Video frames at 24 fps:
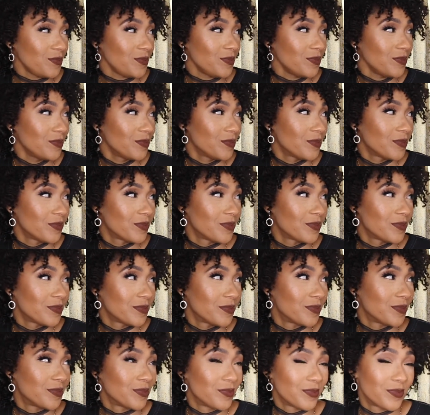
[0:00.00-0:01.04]

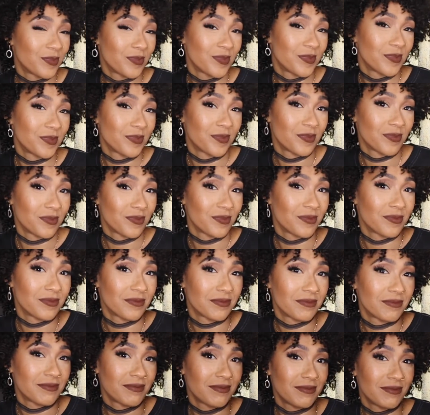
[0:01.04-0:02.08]

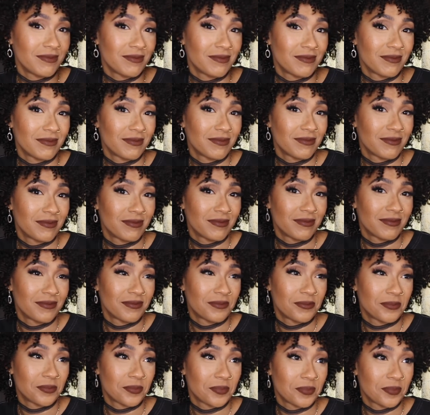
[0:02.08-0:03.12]
The person shown says nothing.